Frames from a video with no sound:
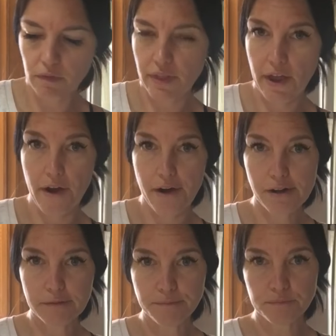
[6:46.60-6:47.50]

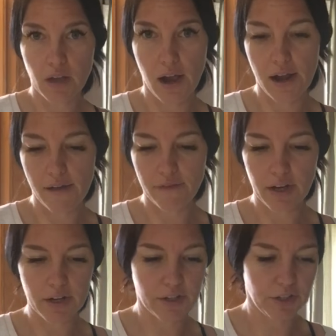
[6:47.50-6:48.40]
there. And I've
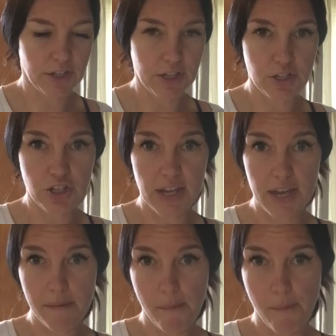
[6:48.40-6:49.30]
got a cookie
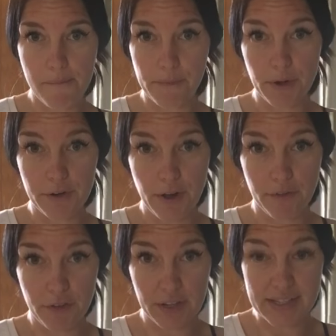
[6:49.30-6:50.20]
sheet. I don't know if
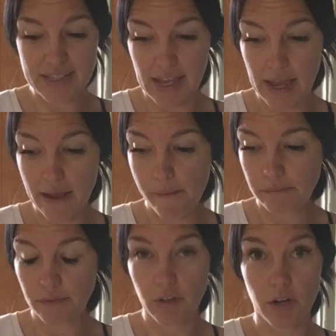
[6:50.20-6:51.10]
you can see it.
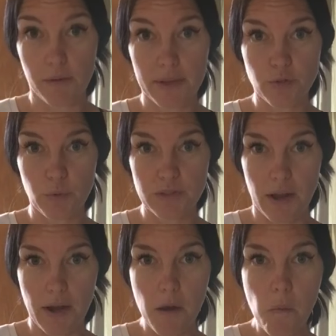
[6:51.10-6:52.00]
I've got all my tools
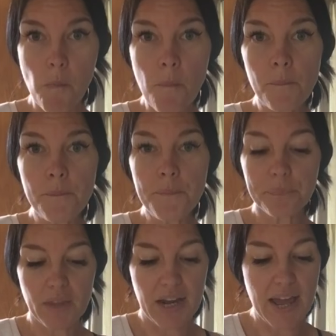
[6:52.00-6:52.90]
on it.
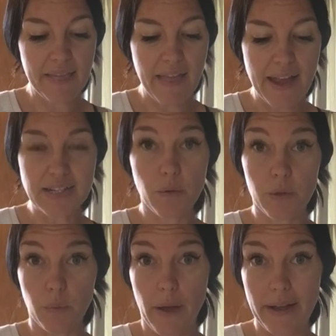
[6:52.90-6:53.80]
And I lined it
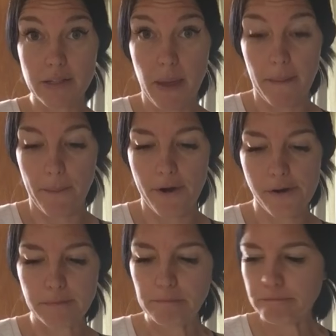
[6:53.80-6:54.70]
with wax paper.
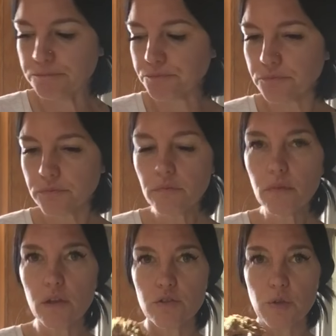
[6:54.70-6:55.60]

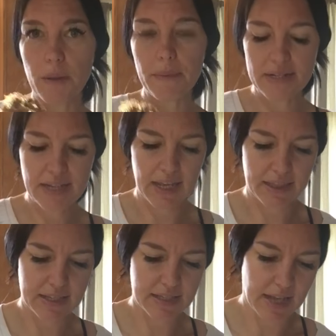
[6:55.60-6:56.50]
So I'm gonna take
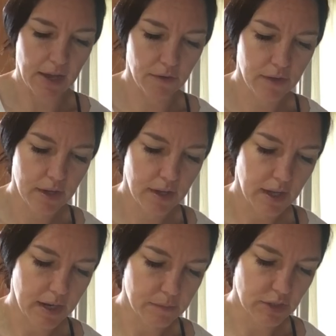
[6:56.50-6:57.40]
this now,
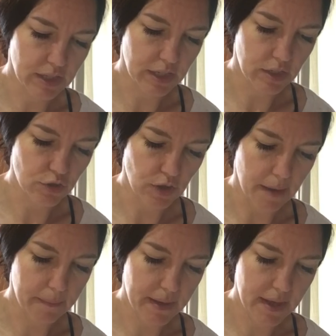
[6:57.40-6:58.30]
and I'm just gonna
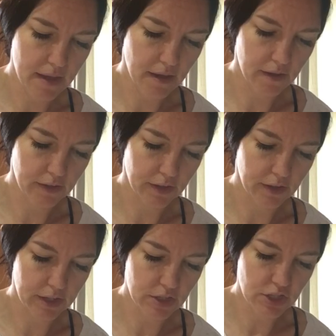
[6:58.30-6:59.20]
drop it on the
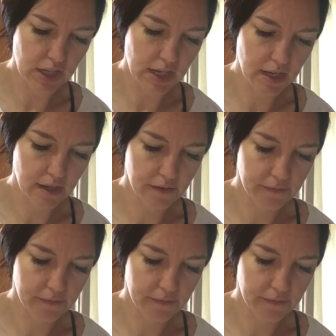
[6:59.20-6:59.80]
cookie sheet